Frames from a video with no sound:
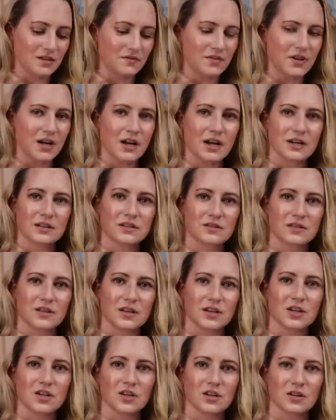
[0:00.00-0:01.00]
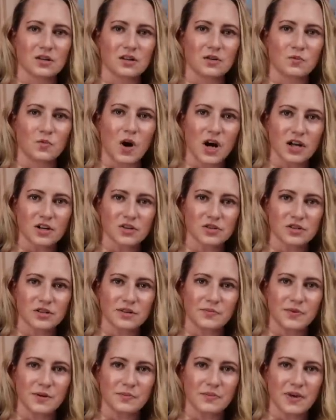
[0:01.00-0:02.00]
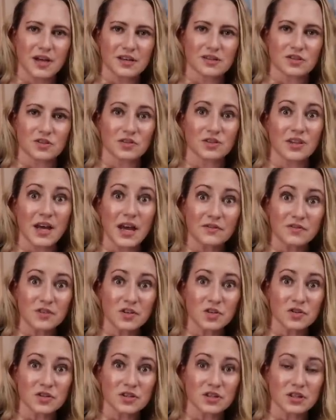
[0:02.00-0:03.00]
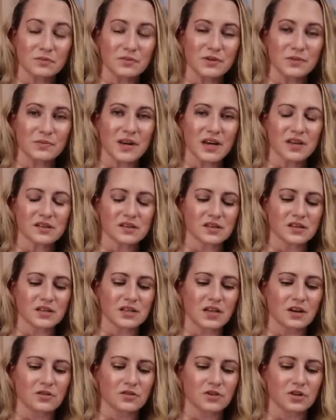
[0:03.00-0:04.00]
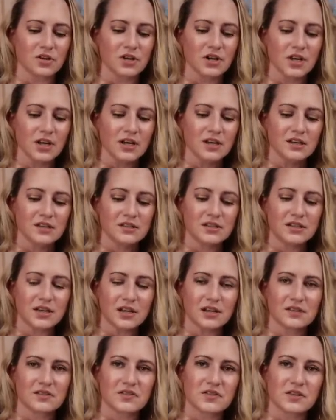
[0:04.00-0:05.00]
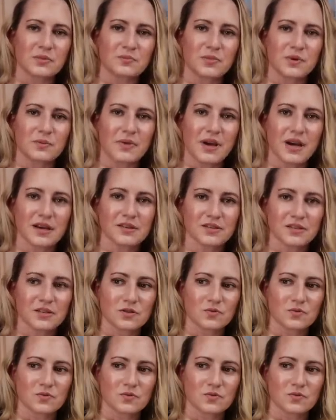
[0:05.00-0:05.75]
They've got their water sleeping mask, their lavender sleeping mask, and now their Sika sleeping mask